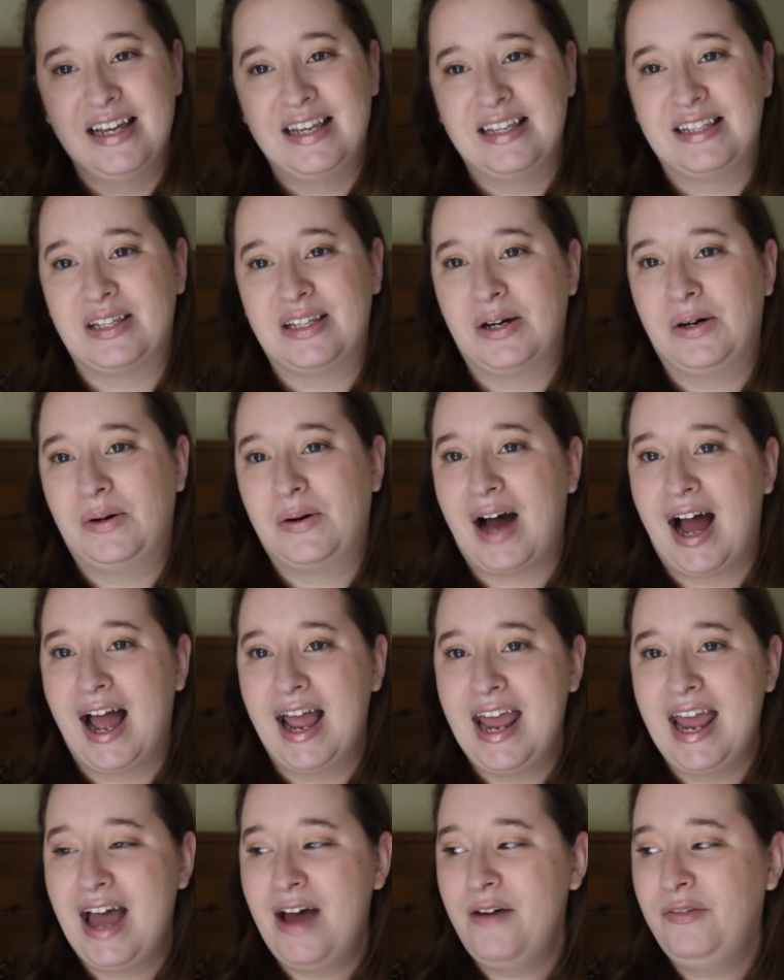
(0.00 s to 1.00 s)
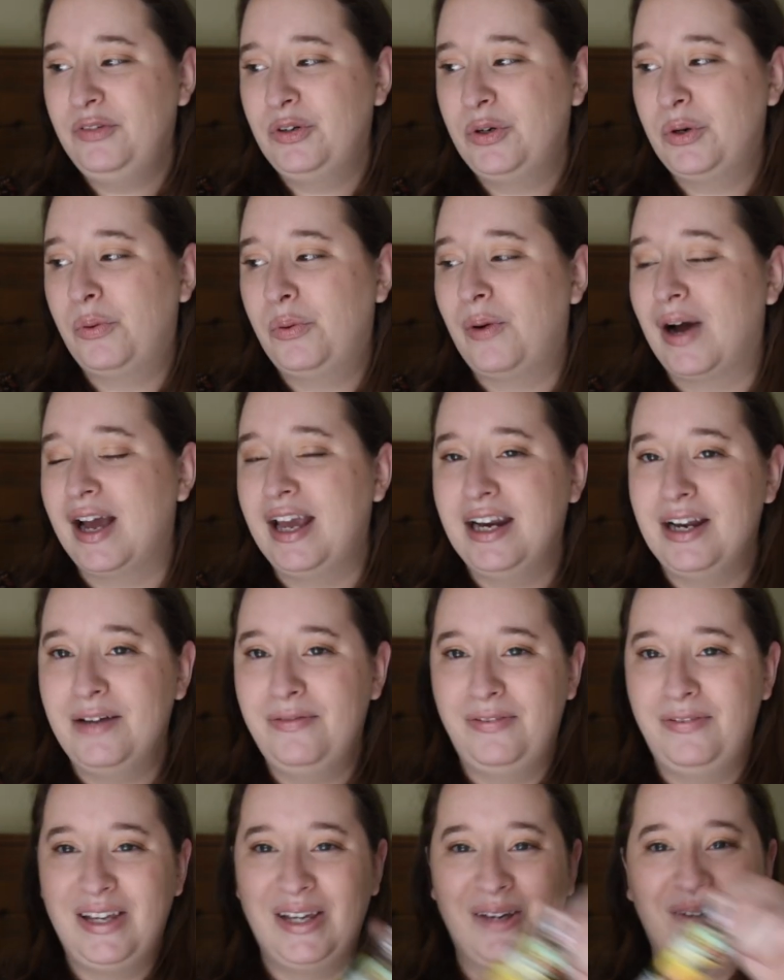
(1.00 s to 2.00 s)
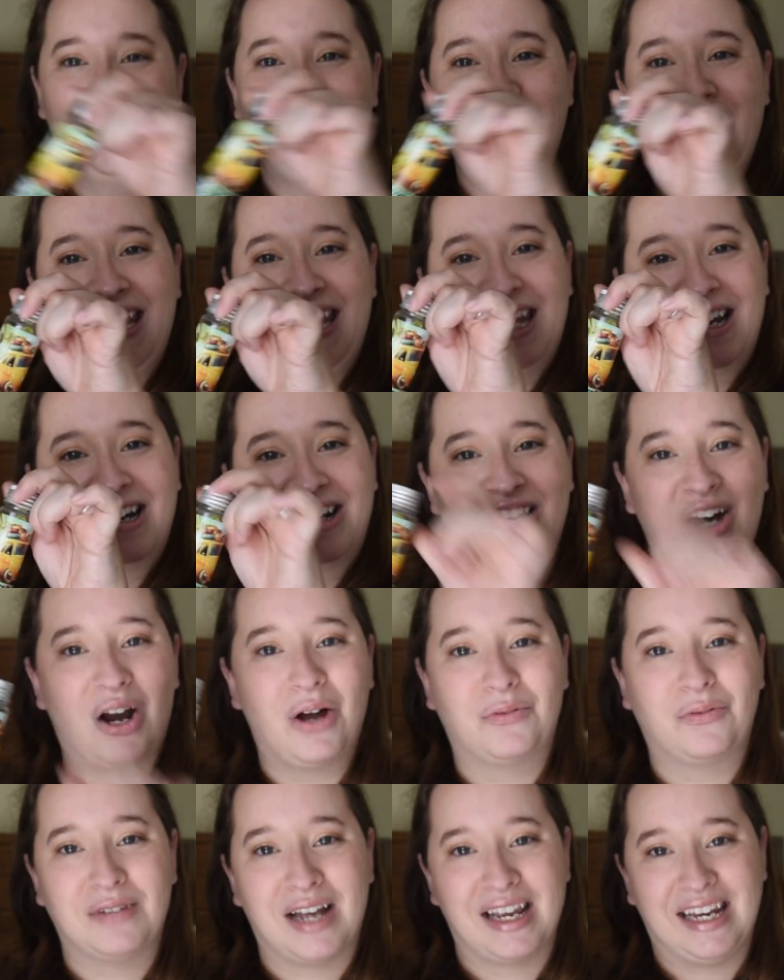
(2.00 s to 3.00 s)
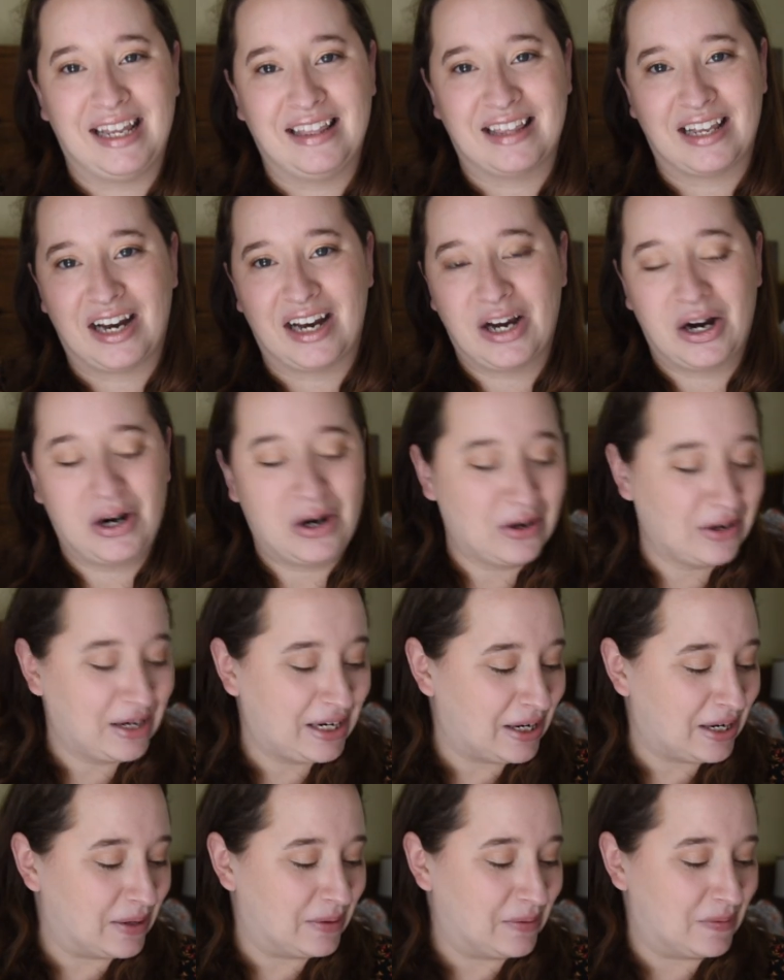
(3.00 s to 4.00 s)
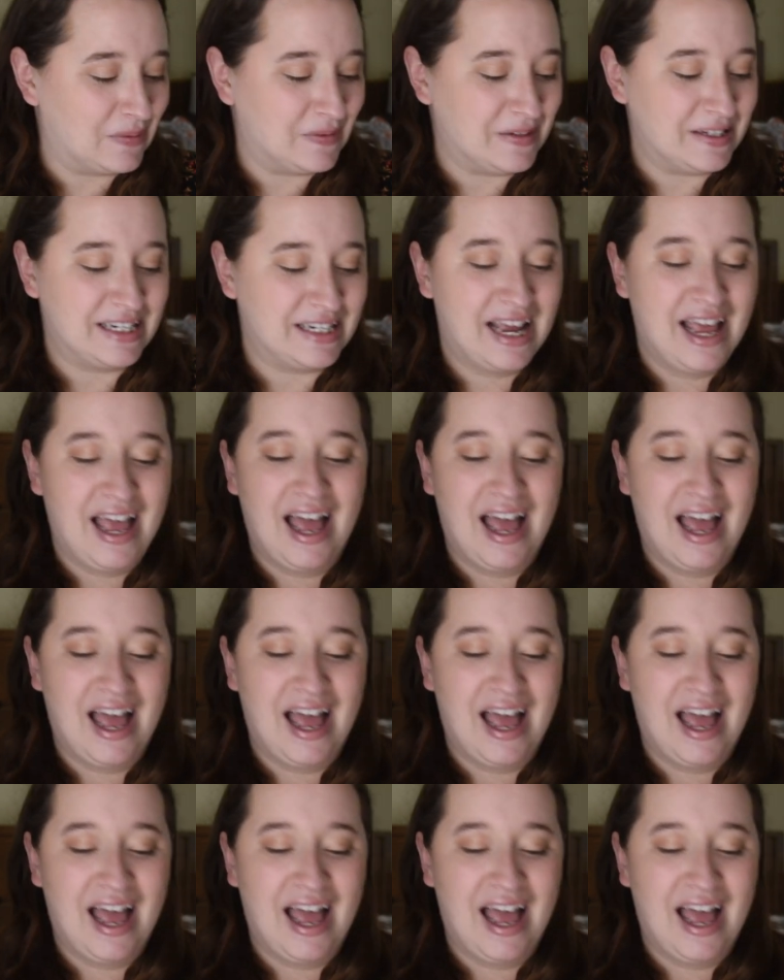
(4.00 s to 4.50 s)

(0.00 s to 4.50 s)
So I have quite a few here already that I already owned.